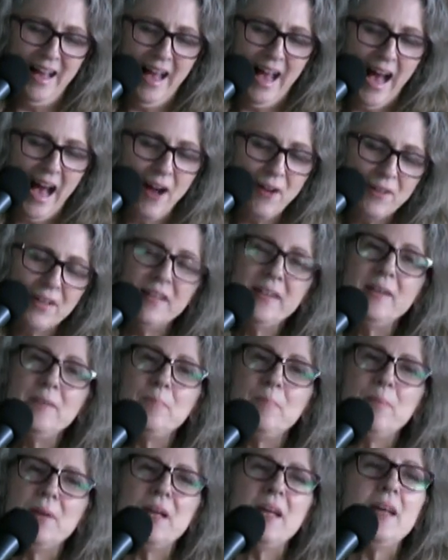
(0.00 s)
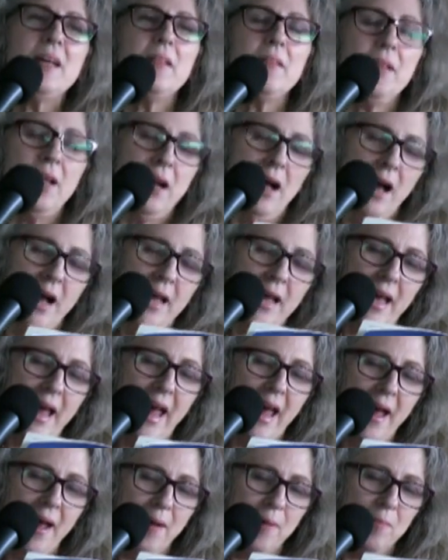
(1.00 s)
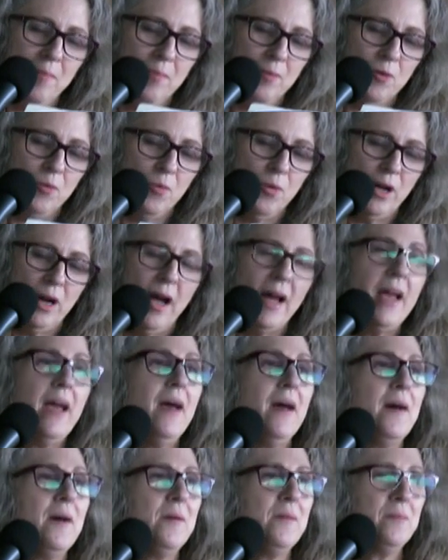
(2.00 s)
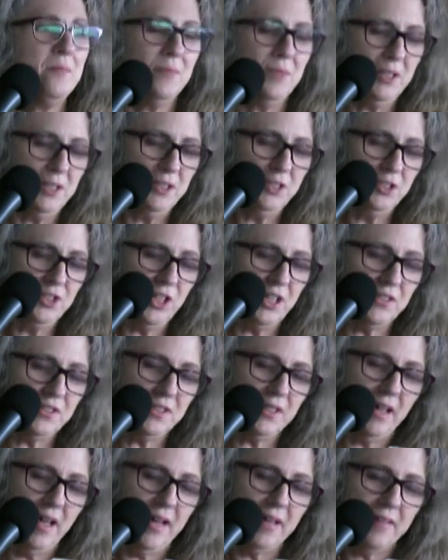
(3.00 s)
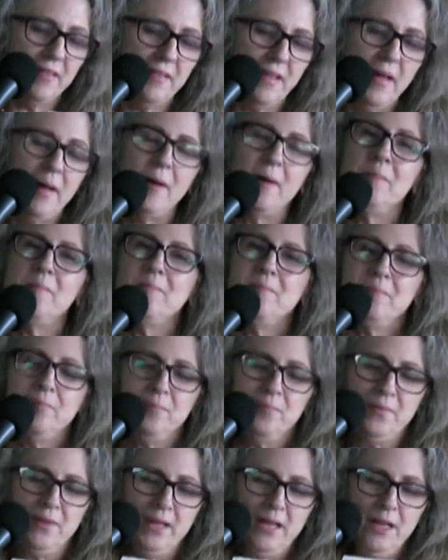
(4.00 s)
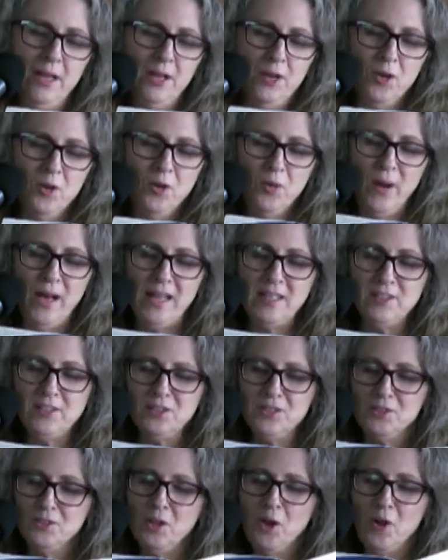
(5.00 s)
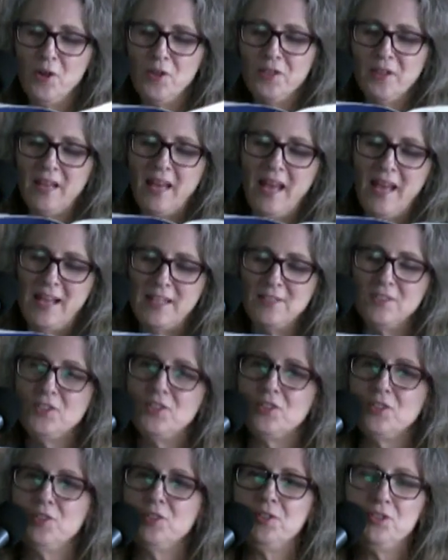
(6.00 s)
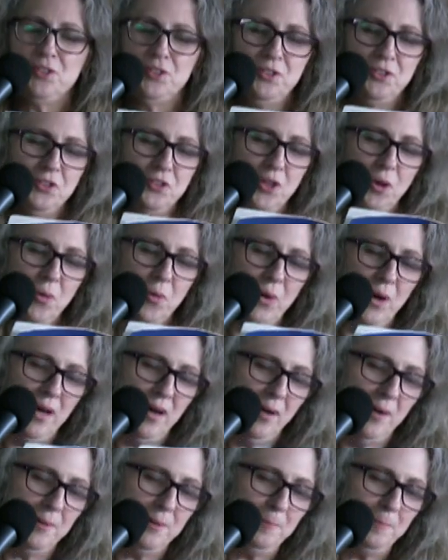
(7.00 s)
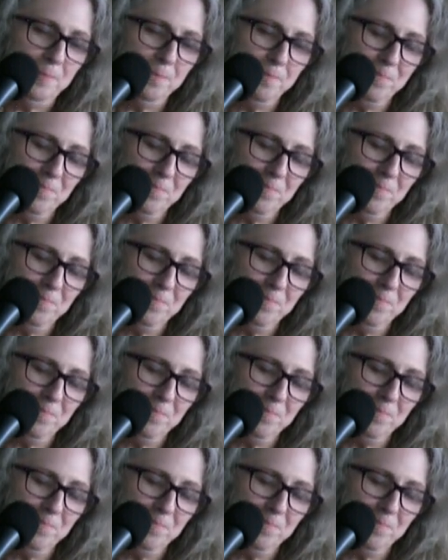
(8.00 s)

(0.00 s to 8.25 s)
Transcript: How can it be that I am what I am, just like them, who know the answers so well?